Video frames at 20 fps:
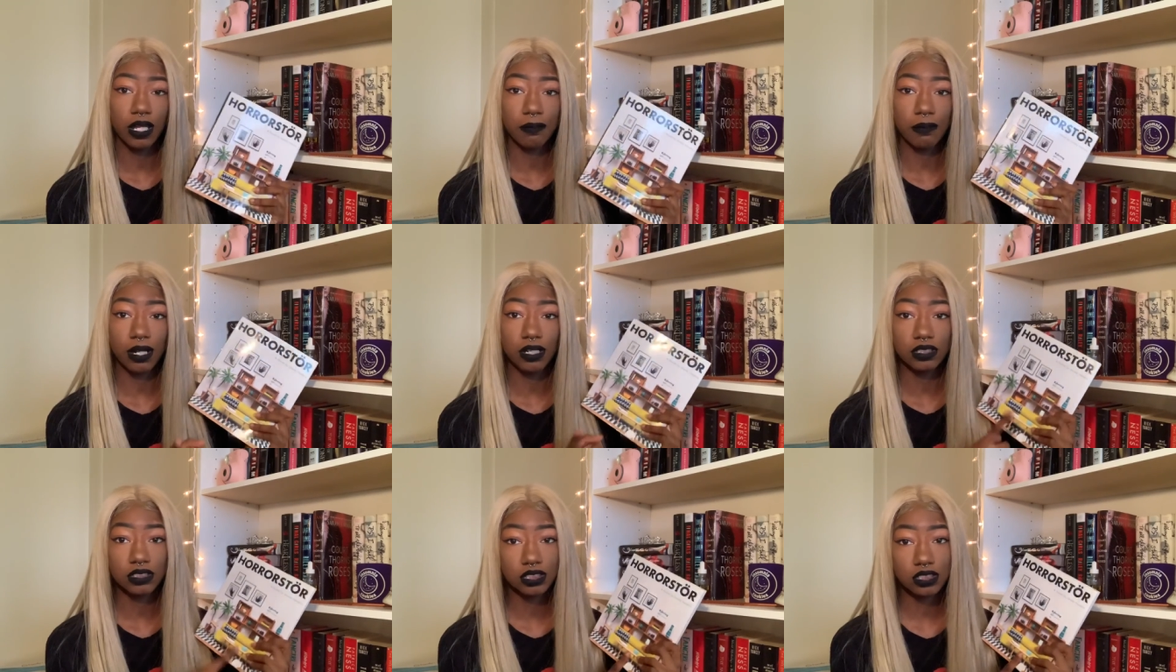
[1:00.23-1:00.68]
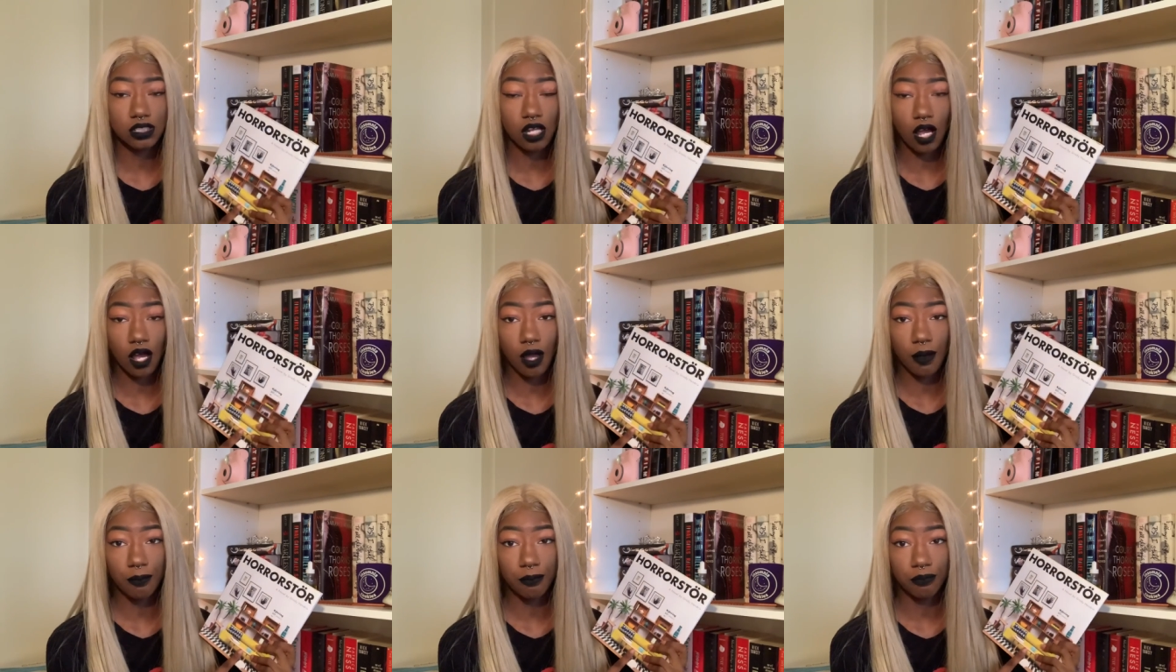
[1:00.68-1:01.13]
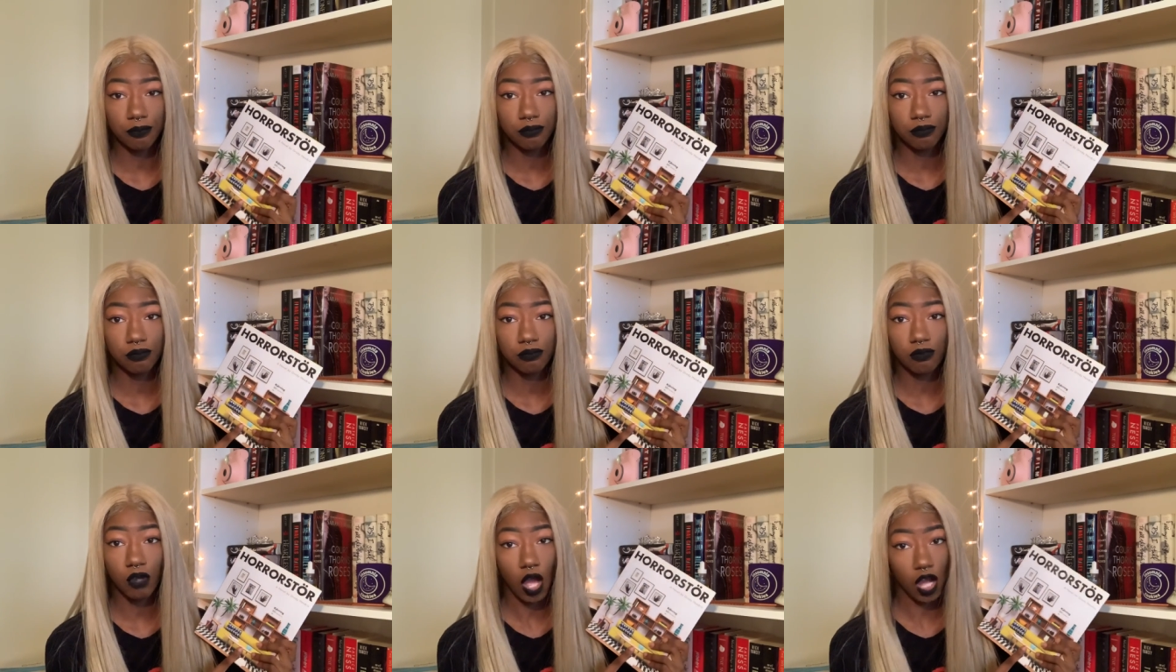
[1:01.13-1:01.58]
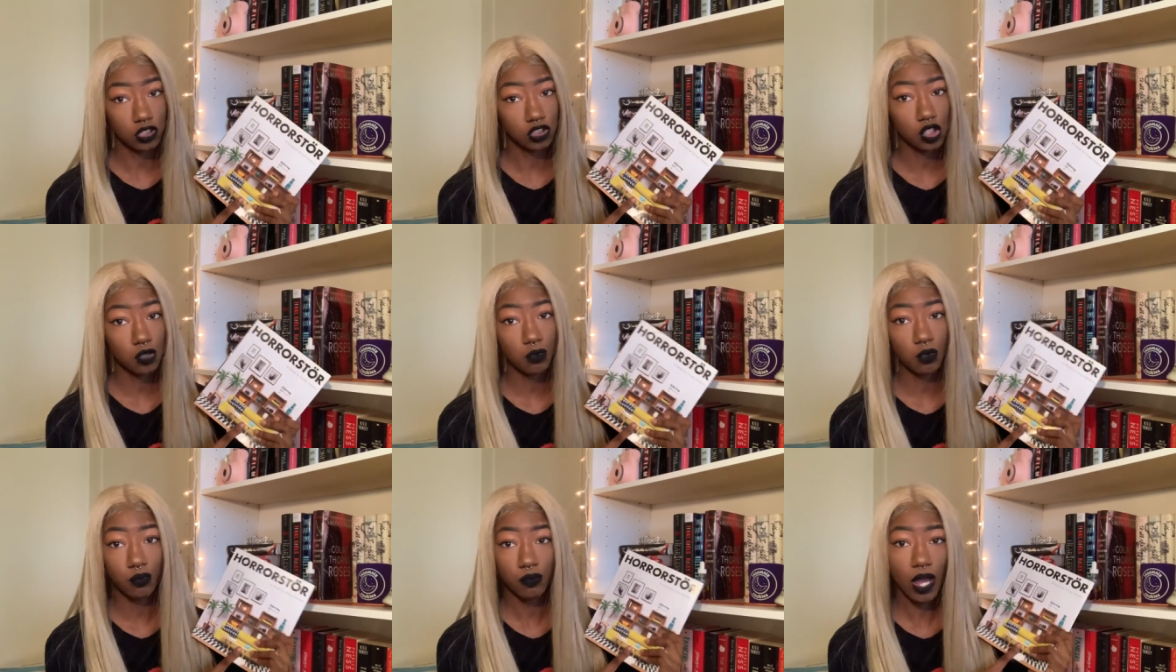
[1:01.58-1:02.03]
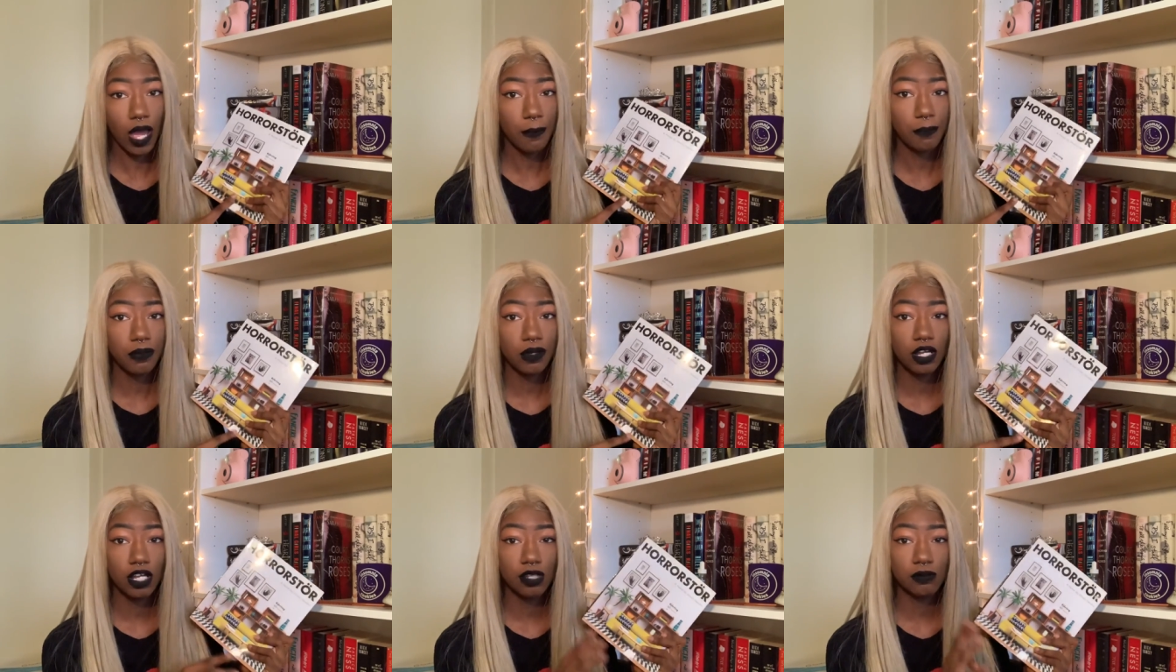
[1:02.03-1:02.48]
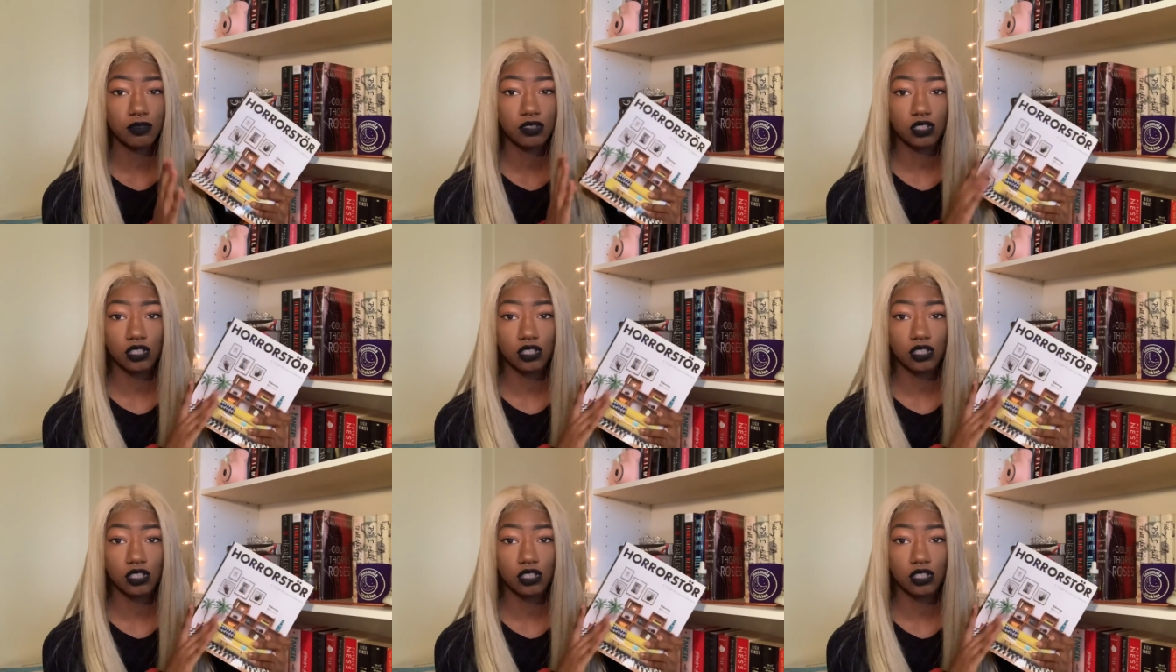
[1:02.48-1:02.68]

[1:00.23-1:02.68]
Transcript: it in my October wrap-up.